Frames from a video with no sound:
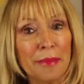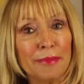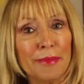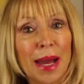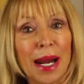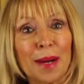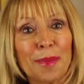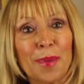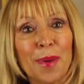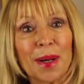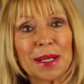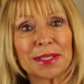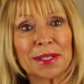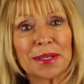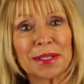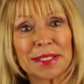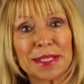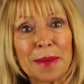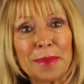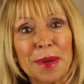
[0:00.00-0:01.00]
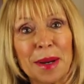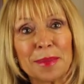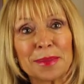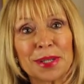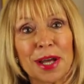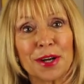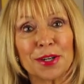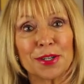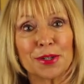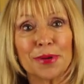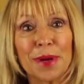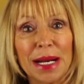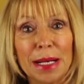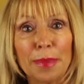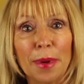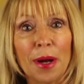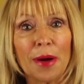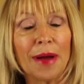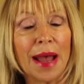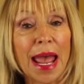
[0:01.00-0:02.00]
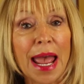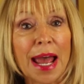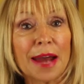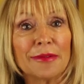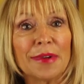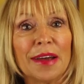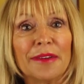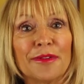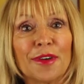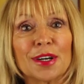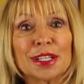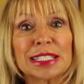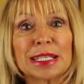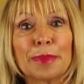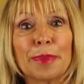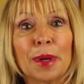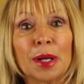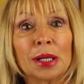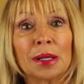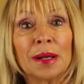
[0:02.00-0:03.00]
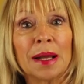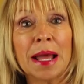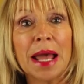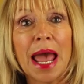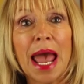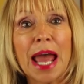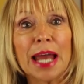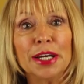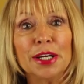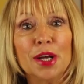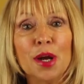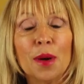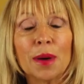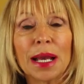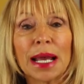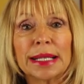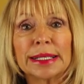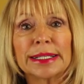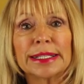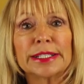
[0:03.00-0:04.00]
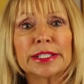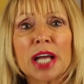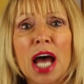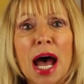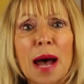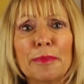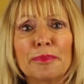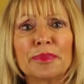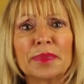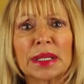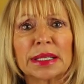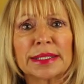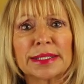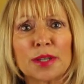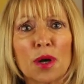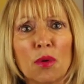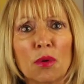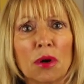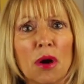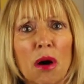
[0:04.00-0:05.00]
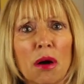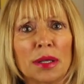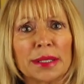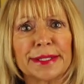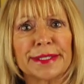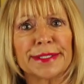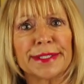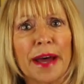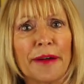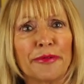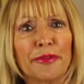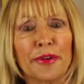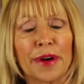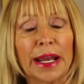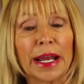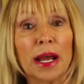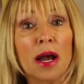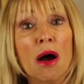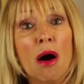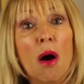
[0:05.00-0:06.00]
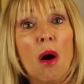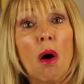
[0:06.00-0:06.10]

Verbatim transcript: menopausal symptoms are treatable and reversible, and you can stop the so-called suffering,